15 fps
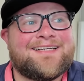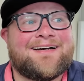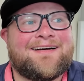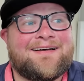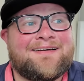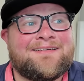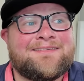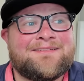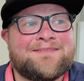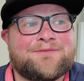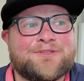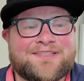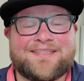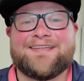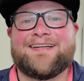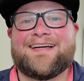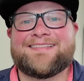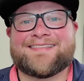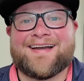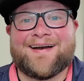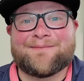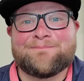uh, we'll see you next
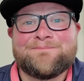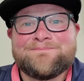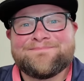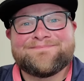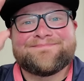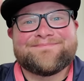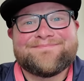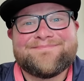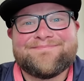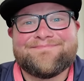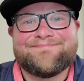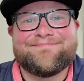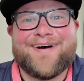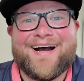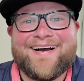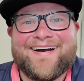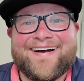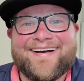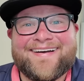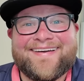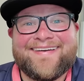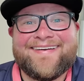time.
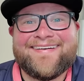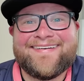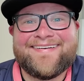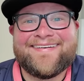Bye.